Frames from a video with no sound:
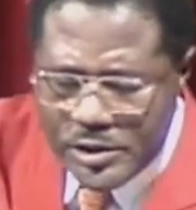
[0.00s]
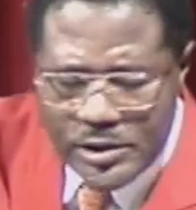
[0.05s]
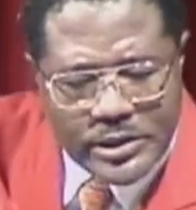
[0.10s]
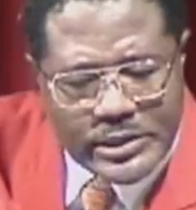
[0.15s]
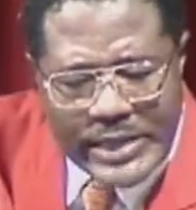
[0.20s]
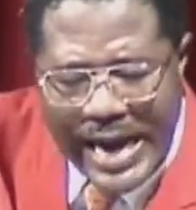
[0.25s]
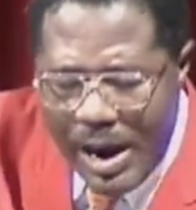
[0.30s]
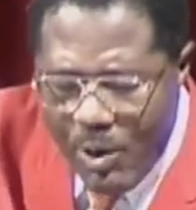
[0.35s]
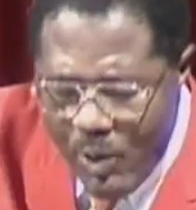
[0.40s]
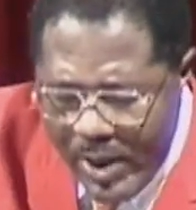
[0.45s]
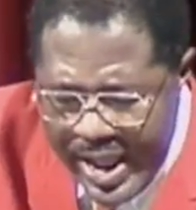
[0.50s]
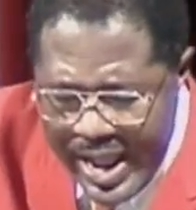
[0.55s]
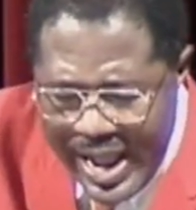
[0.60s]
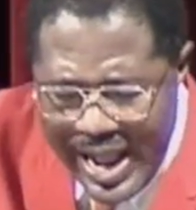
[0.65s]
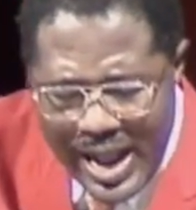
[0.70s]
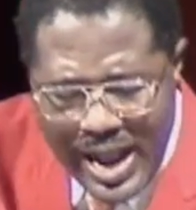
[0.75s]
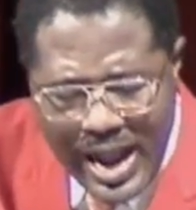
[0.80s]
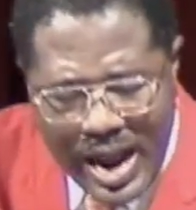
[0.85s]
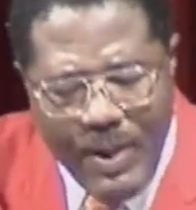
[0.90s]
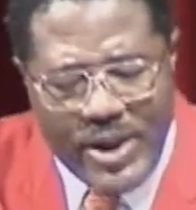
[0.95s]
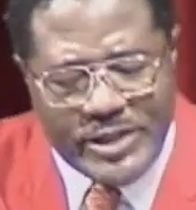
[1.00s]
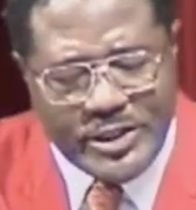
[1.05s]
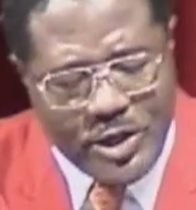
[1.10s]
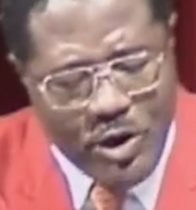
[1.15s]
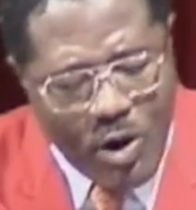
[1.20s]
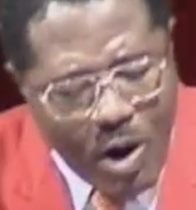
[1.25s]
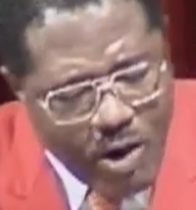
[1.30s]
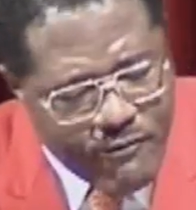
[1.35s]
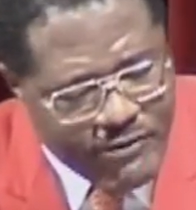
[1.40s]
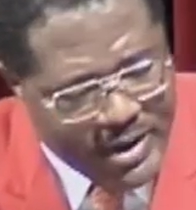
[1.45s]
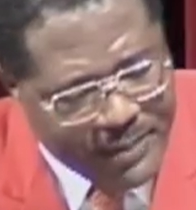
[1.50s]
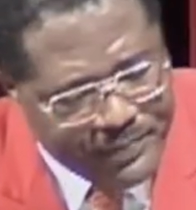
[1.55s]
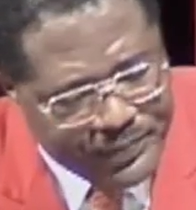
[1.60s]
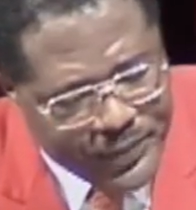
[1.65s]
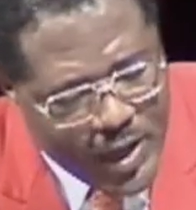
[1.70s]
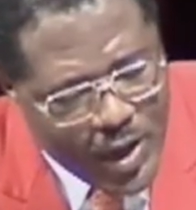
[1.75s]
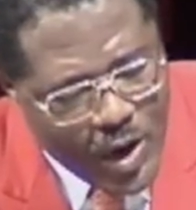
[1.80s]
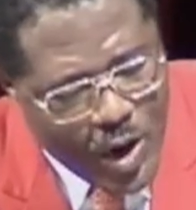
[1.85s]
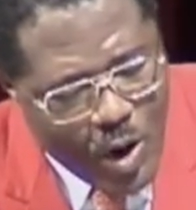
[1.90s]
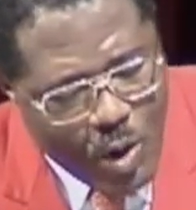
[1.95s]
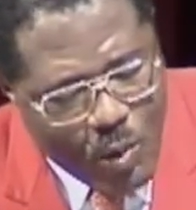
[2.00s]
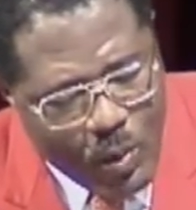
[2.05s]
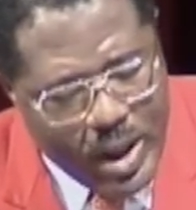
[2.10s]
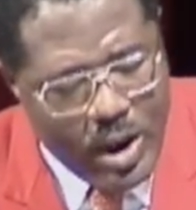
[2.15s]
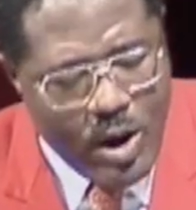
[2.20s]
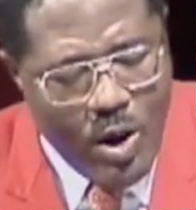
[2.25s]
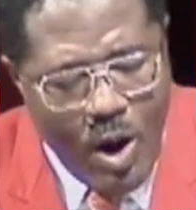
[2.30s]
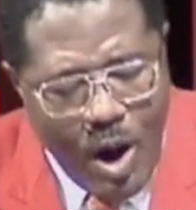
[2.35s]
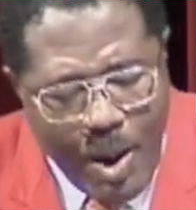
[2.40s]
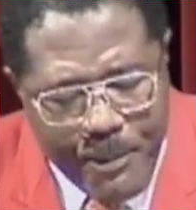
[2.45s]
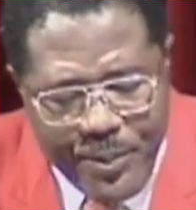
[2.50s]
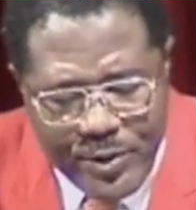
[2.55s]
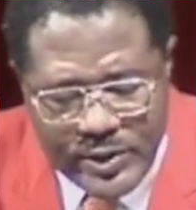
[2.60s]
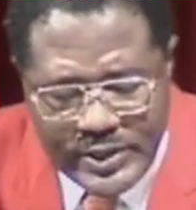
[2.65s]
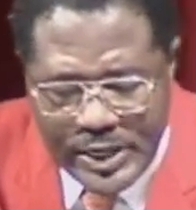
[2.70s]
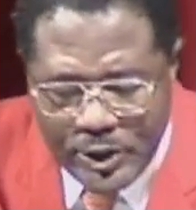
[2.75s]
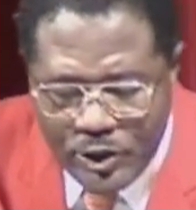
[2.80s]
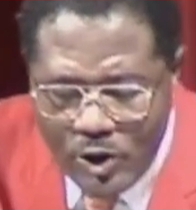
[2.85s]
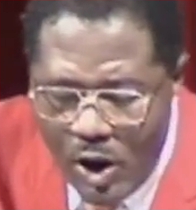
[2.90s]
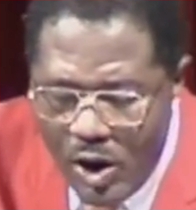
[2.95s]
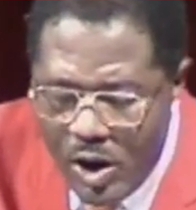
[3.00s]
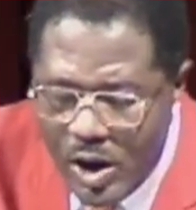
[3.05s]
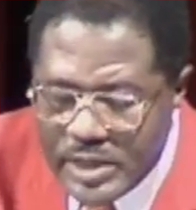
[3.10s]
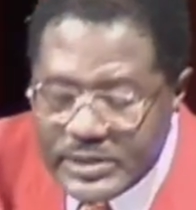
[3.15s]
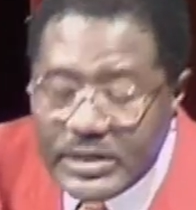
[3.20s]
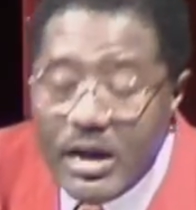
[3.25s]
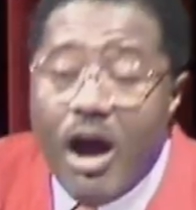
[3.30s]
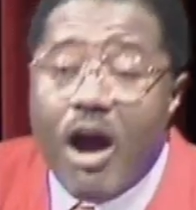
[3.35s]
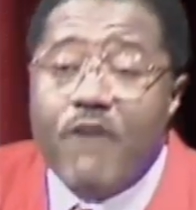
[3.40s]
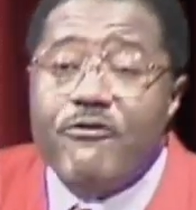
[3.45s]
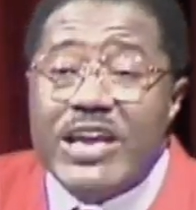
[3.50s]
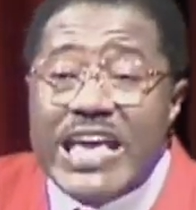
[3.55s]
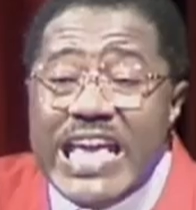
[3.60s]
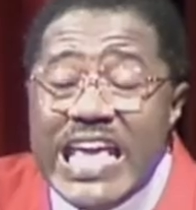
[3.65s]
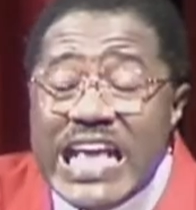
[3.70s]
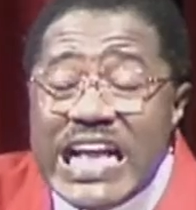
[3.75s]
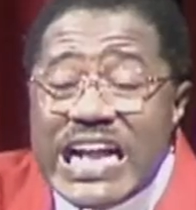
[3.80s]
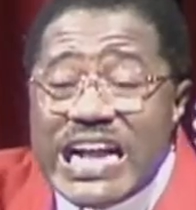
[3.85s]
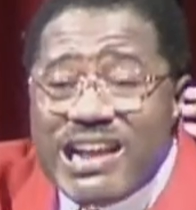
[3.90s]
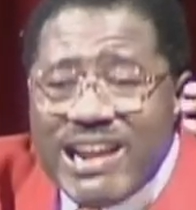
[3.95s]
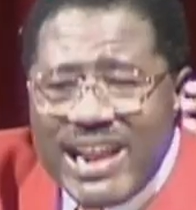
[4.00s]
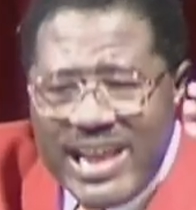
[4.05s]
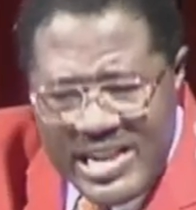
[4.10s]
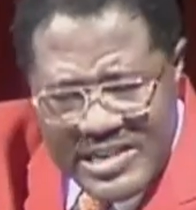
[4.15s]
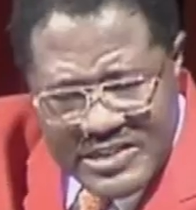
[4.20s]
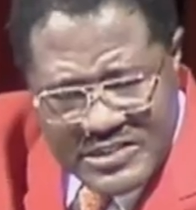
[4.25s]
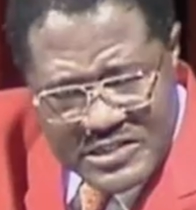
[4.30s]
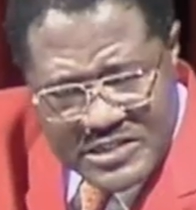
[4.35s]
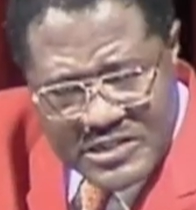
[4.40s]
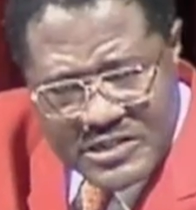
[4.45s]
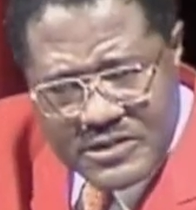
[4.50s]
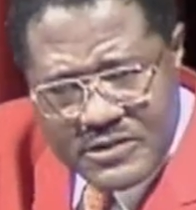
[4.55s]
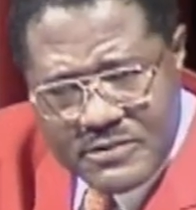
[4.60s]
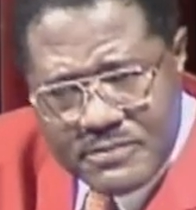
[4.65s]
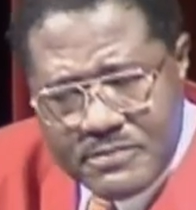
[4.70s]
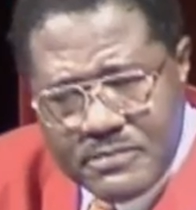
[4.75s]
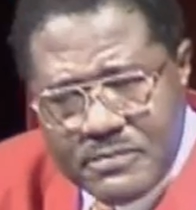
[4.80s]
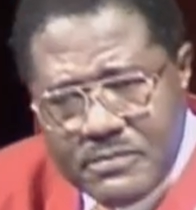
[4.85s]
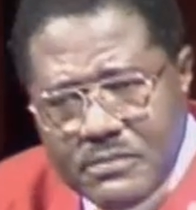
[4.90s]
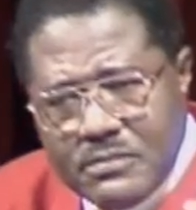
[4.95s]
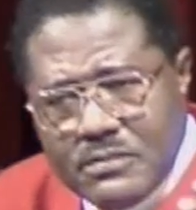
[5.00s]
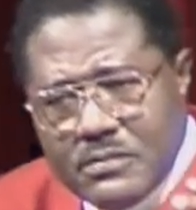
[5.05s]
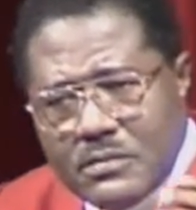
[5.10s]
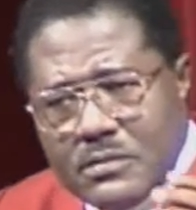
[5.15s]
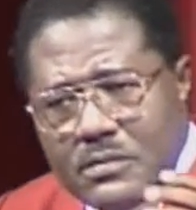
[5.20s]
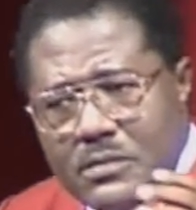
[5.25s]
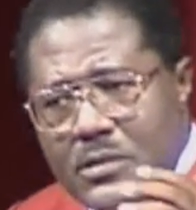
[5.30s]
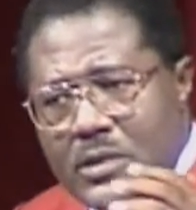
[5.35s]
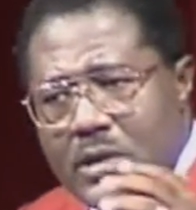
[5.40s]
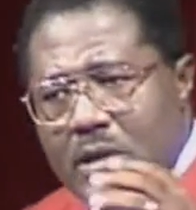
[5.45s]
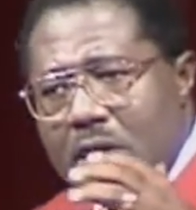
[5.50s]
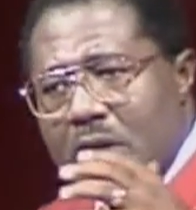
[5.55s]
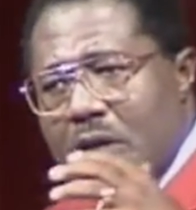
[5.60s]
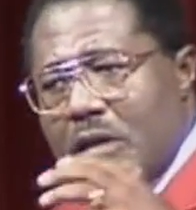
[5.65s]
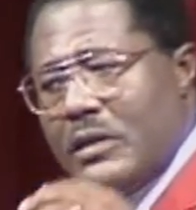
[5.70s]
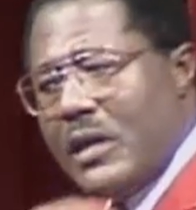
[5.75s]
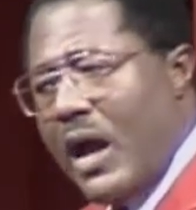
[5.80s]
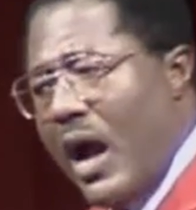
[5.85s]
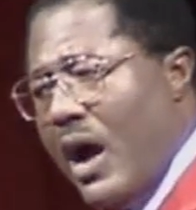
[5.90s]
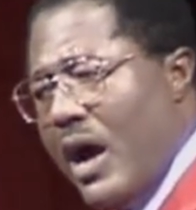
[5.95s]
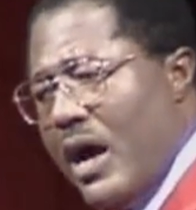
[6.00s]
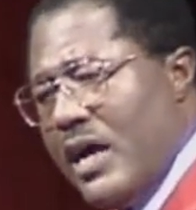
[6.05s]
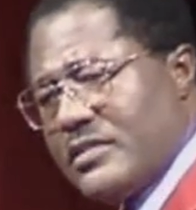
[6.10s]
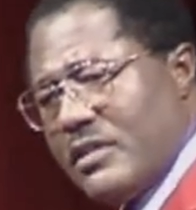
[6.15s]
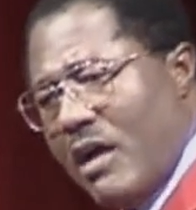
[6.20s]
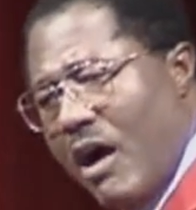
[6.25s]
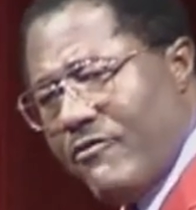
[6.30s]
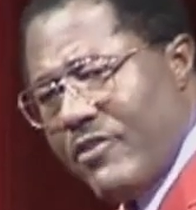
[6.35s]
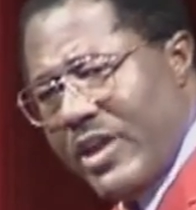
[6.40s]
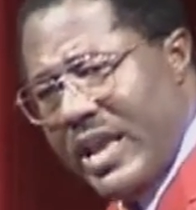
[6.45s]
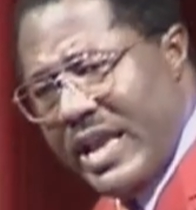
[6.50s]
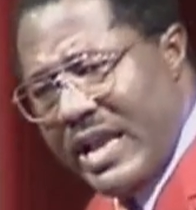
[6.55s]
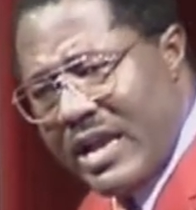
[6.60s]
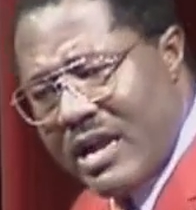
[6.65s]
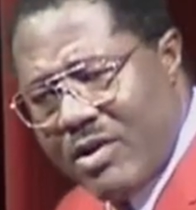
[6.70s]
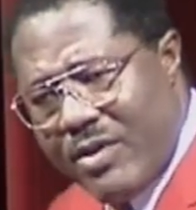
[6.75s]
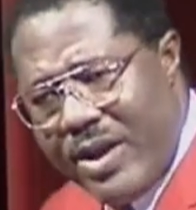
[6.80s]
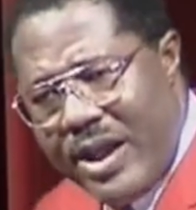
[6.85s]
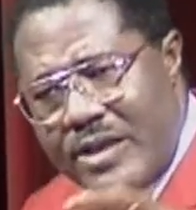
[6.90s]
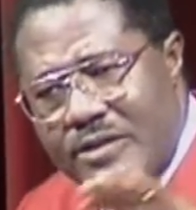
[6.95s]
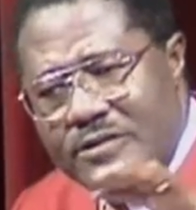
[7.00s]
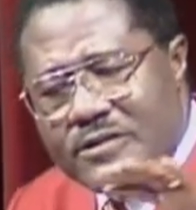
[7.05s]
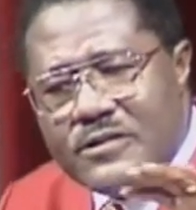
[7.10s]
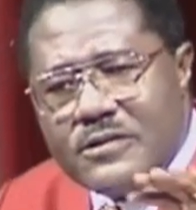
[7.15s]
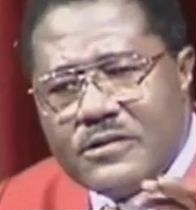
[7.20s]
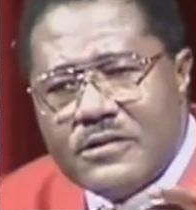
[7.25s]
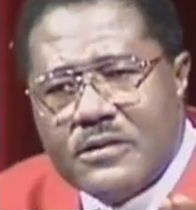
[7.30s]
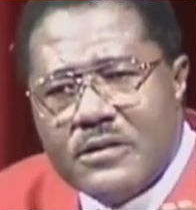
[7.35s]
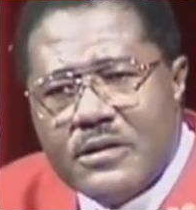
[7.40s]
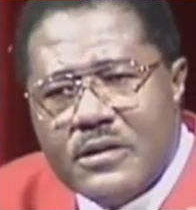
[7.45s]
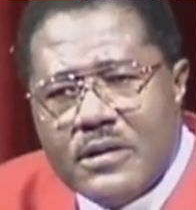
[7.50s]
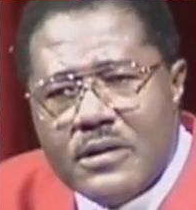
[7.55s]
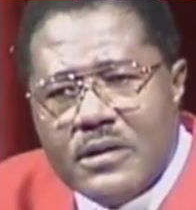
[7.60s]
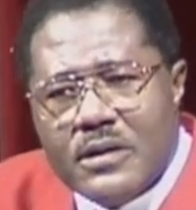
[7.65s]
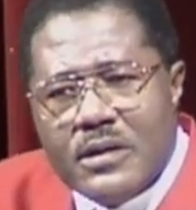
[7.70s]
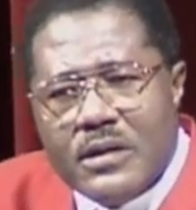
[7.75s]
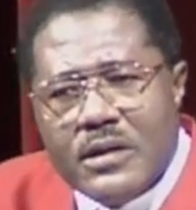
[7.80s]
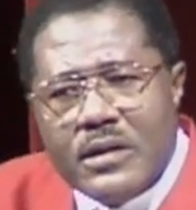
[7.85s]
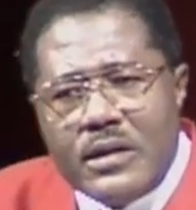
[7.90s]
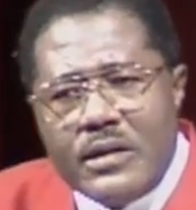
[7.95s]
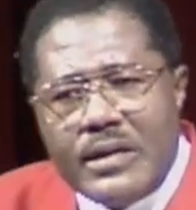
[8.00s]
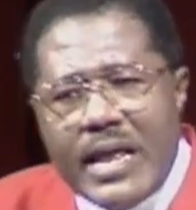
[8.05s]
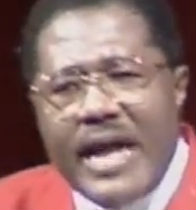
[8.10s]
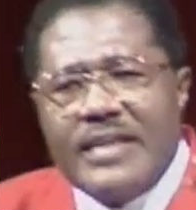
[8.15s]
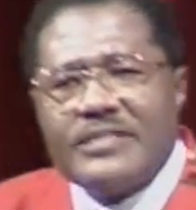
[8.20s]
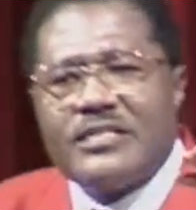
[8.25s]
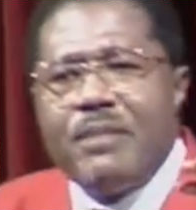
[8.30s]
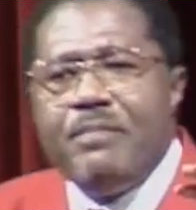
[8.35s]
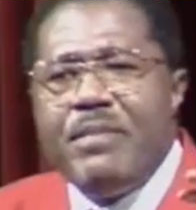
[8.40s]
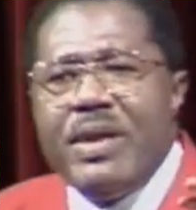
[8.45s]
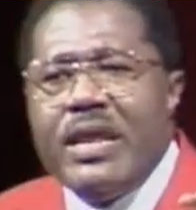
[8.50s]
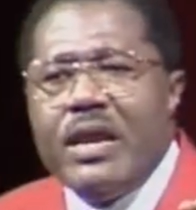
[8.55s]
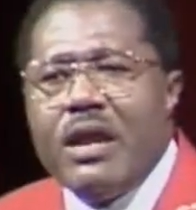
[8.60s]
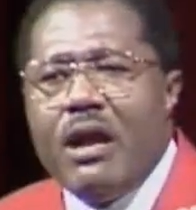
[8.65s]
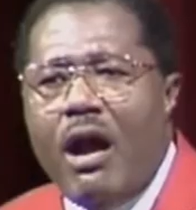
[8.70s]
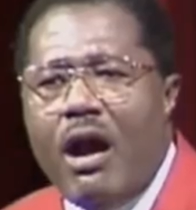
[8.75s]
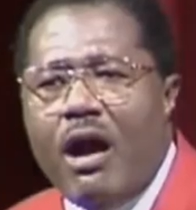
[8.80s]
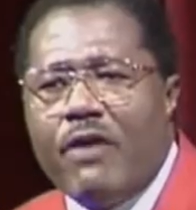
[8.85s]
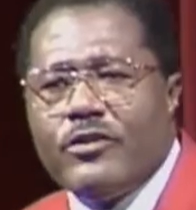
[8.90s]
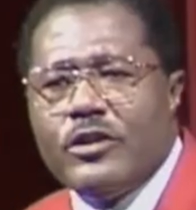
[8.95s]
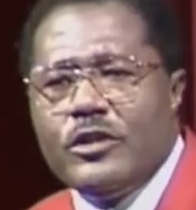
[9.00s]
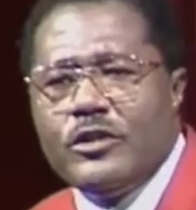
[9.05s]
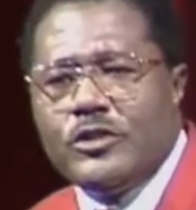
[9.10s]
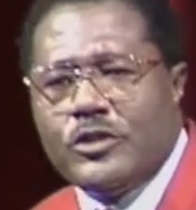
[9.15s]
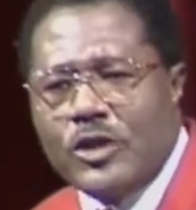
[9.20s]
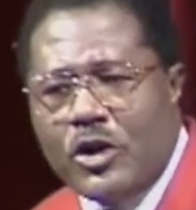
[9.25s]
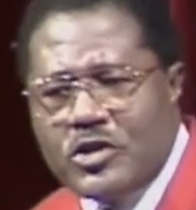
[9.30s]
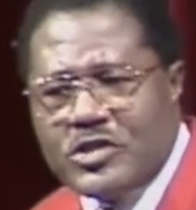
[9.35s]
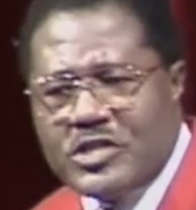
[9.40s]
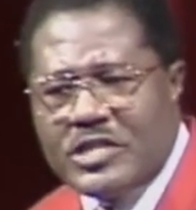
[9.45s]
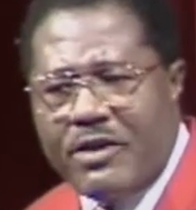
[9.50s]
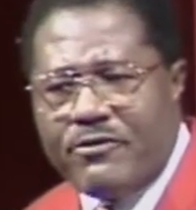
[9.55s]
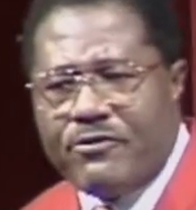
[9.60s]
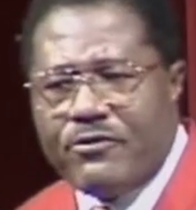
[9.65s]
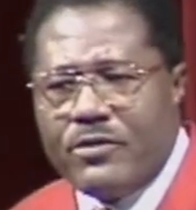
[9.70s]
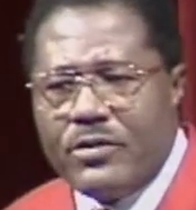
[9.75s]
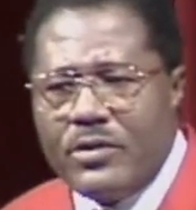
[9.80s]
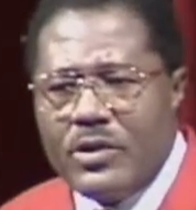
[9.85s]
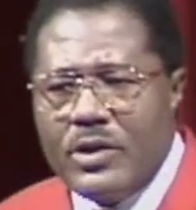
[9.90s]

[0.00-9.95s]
Yahweh, our Jehovah, will open the doors of increase. Doors of increase. That's the meaning of Joseph.